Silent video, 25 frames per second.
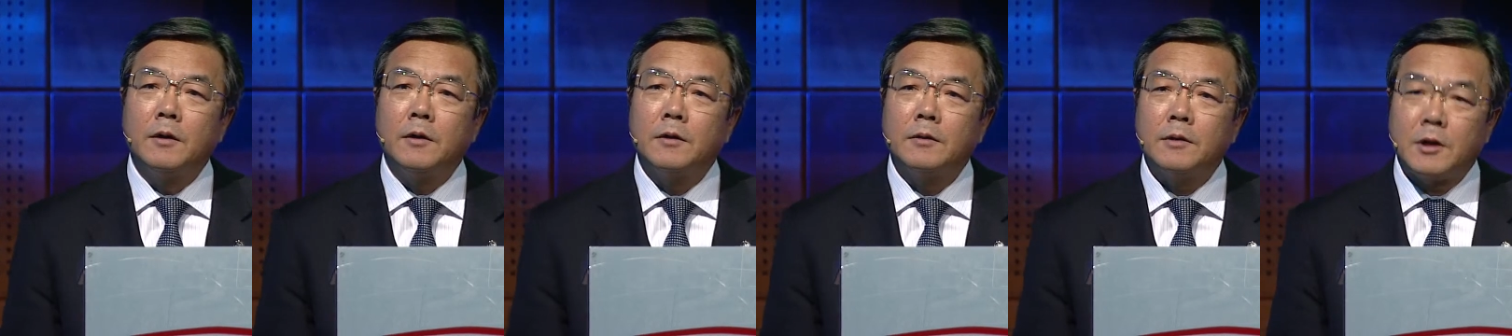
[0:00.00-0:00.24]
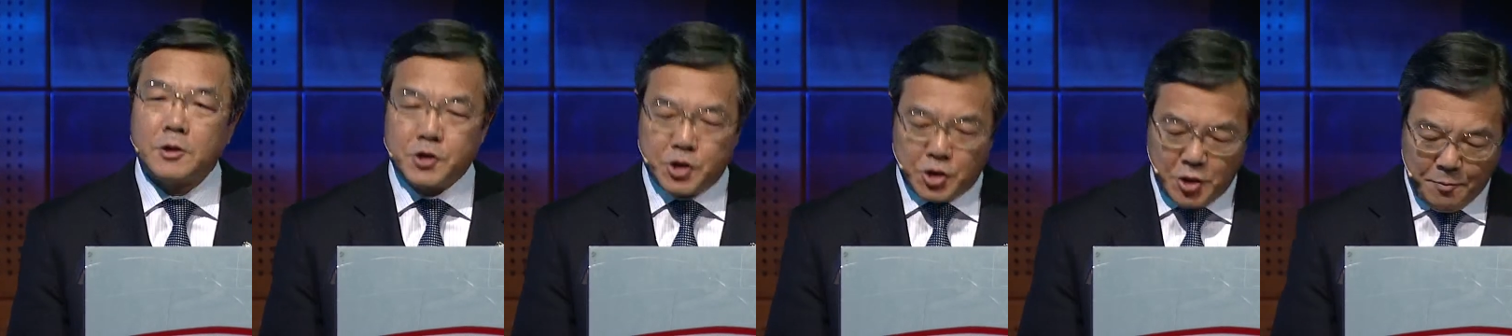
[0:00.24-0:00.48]

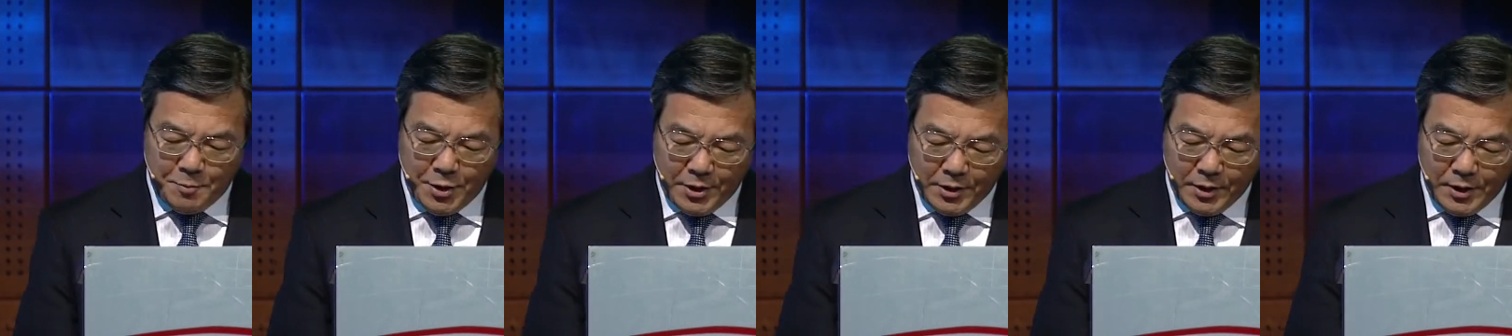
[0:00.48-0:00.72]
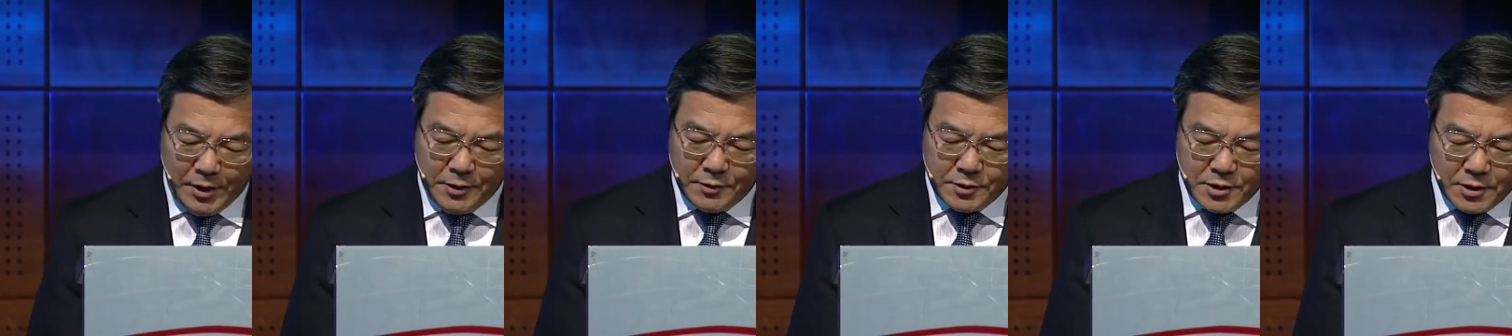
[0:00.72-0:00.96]
that the shipping
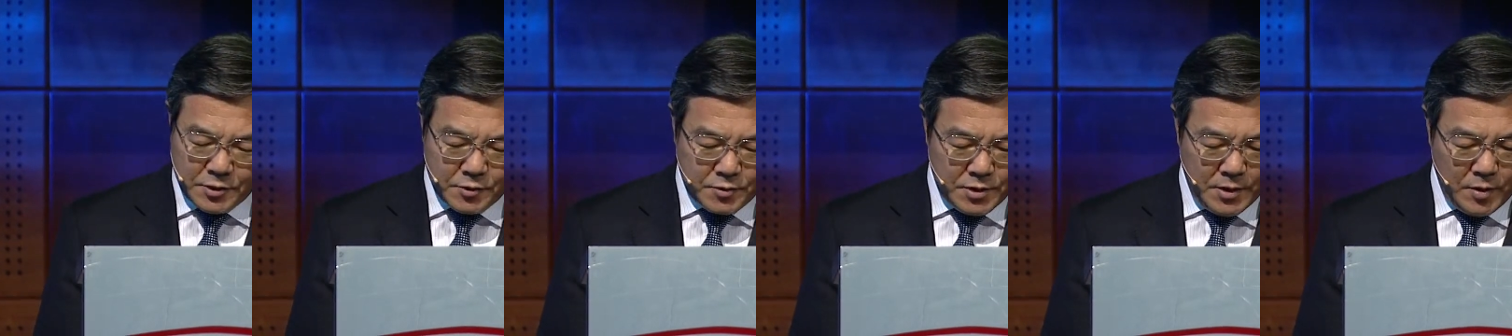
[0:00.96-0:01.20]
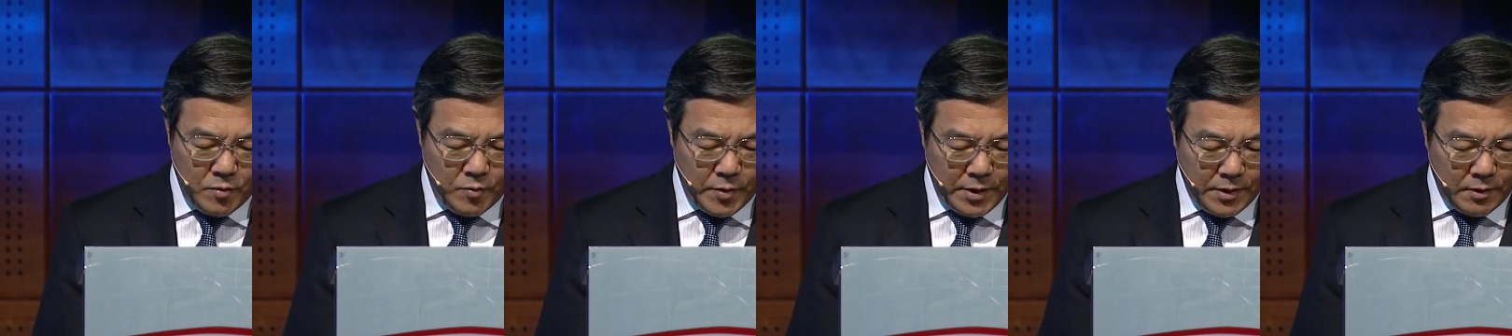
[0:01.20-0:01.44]

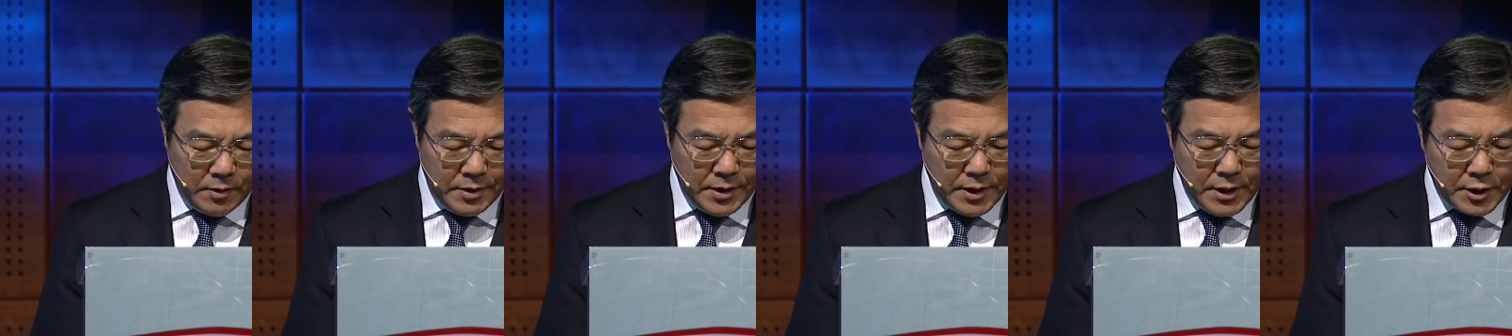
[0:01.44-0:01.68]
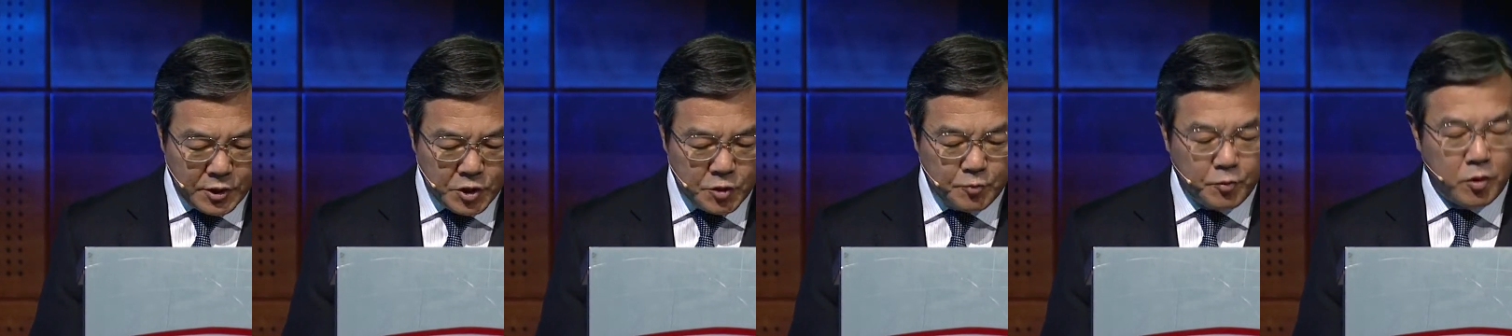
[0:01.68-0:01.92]
industry will
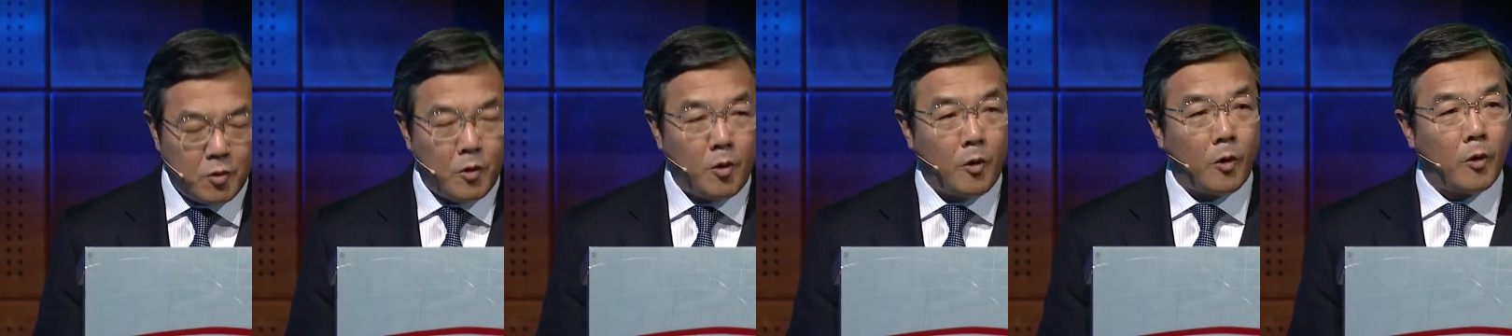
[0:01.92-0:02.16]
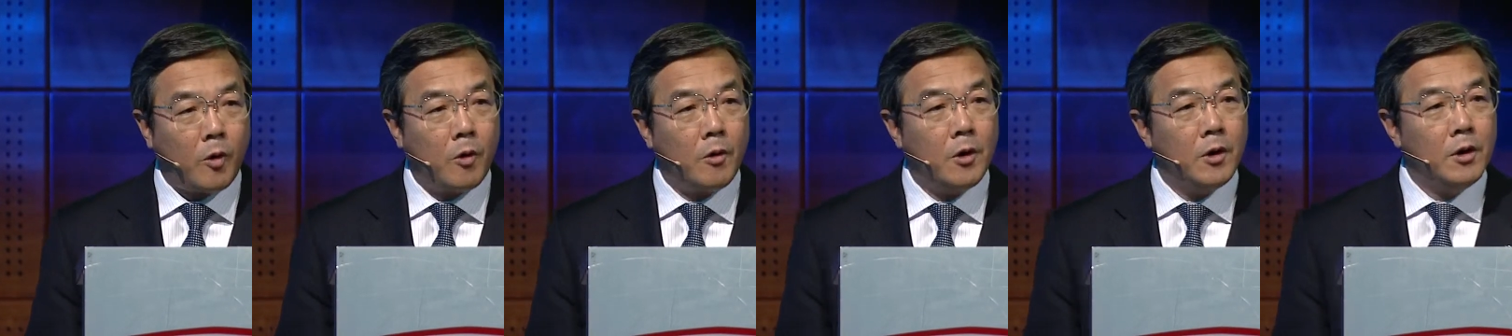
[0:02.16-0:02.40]

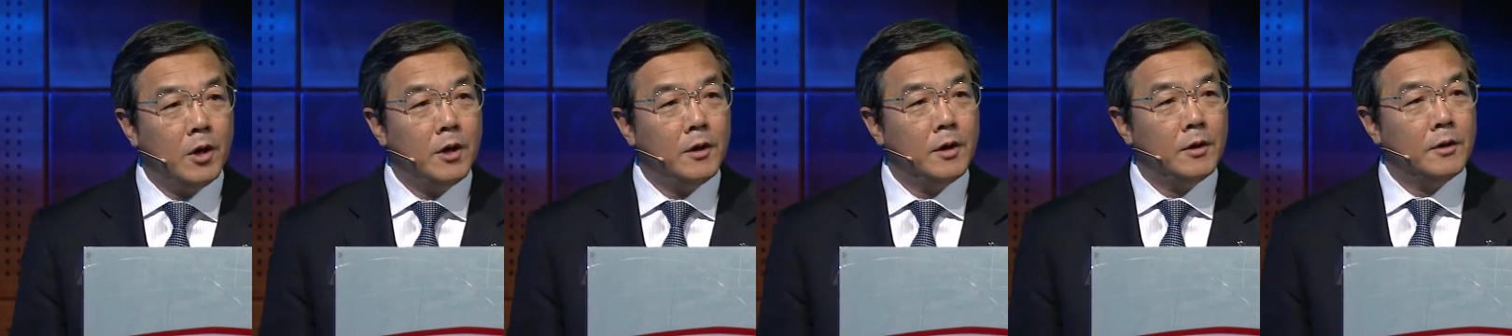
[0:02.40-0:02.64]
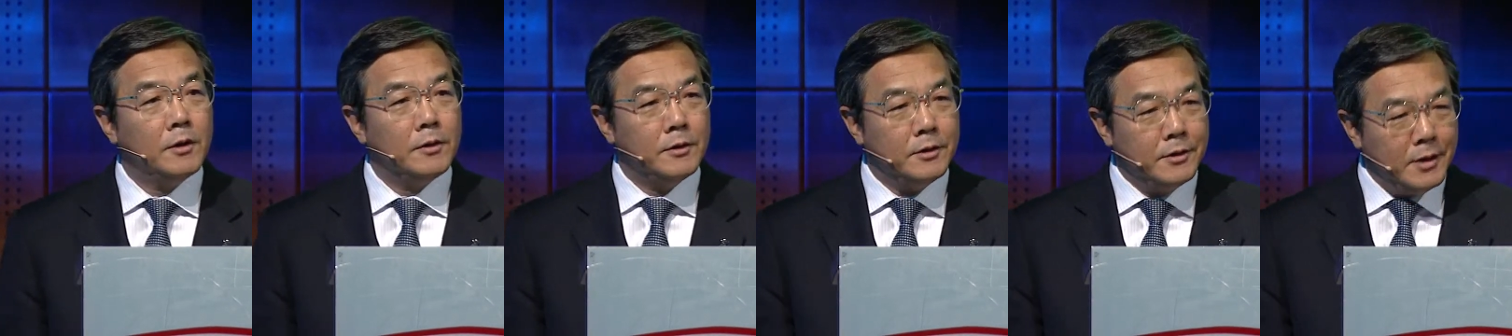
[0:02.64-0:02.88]
explore
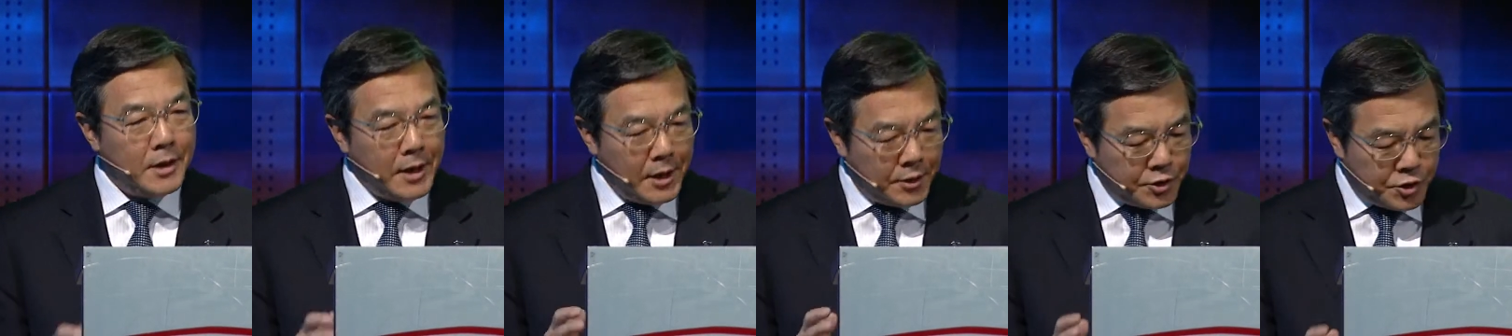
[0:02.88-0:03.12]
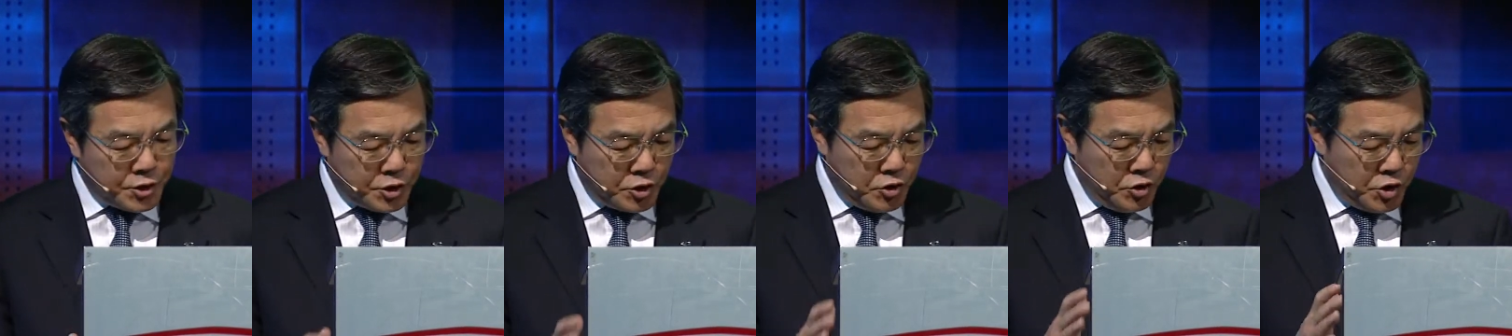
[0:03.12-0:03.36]

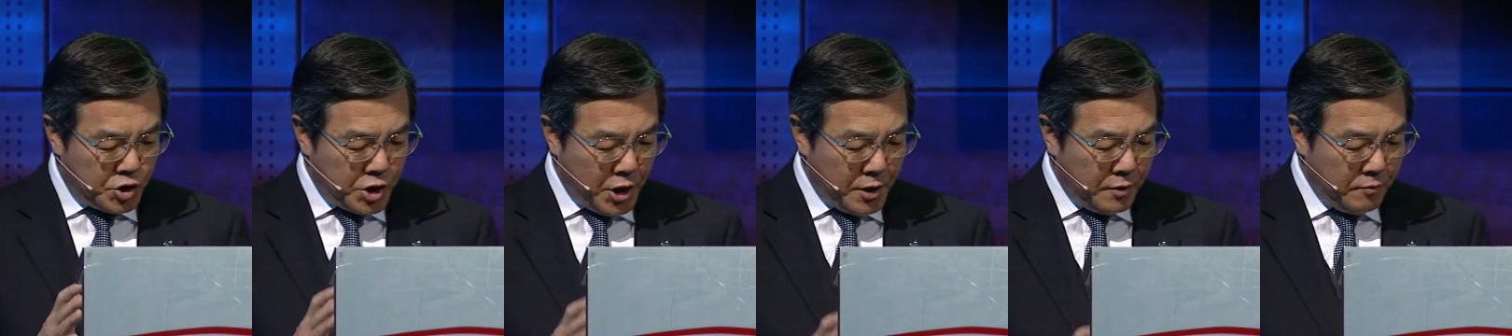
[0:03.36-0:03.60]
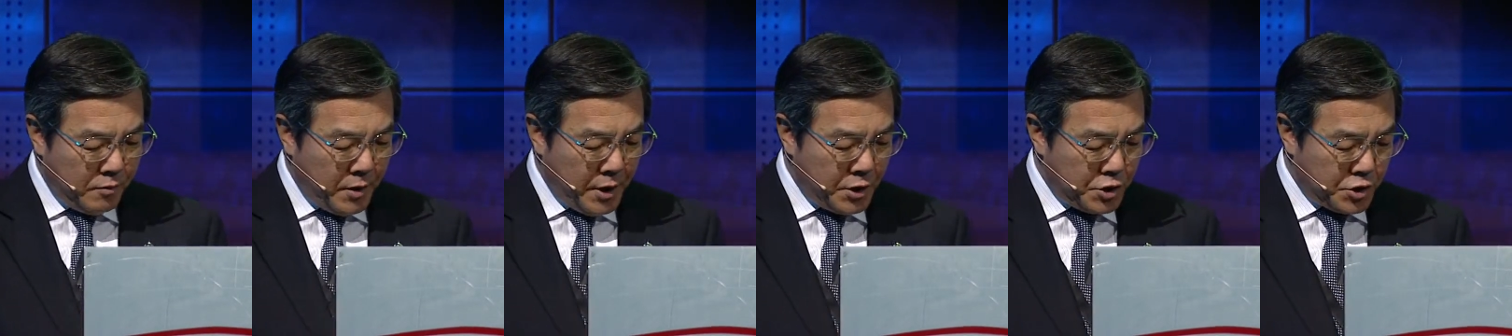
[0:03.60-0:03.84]
next
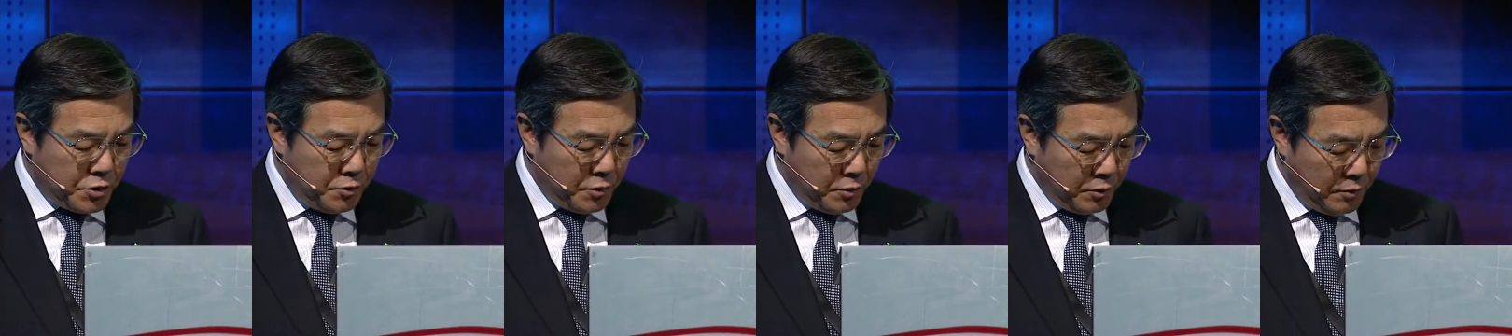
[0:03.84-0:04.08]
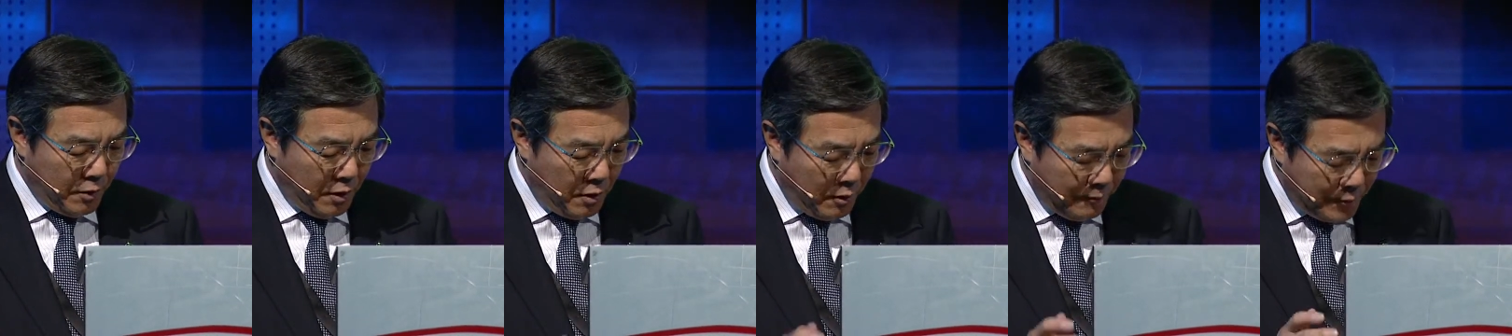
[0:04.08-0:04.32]

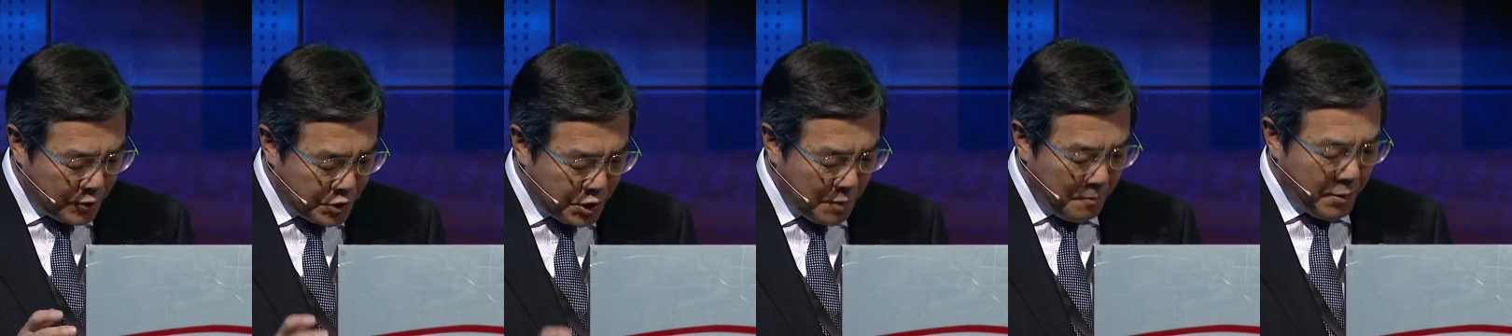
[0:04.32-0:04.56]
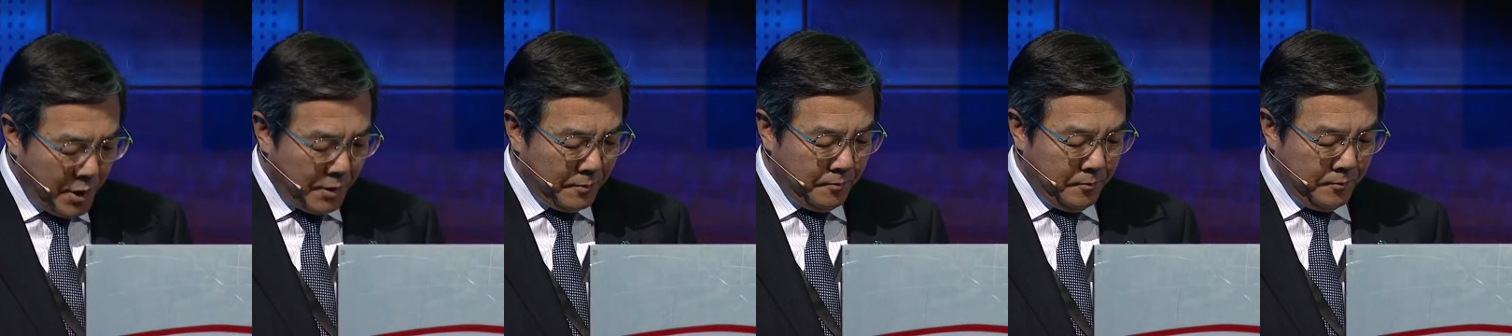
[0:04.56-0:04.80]
generation of
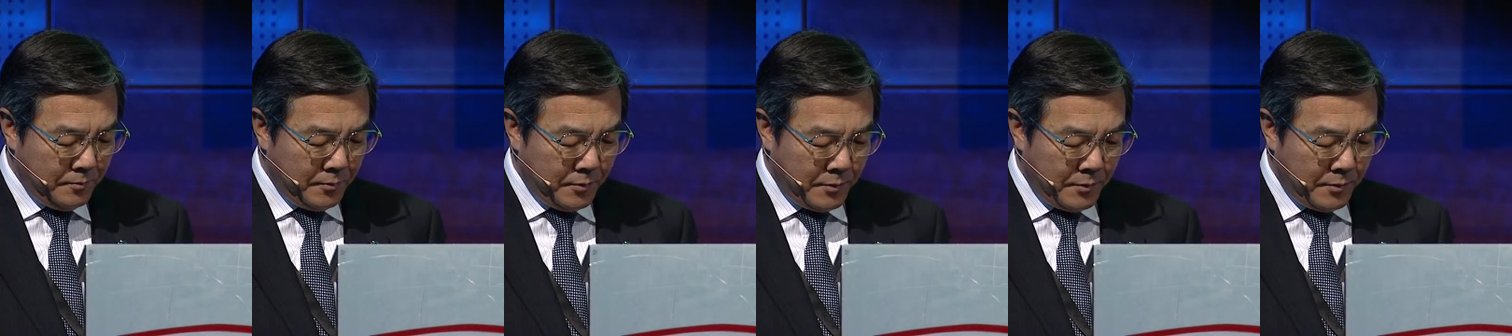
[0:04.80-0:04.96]
shipping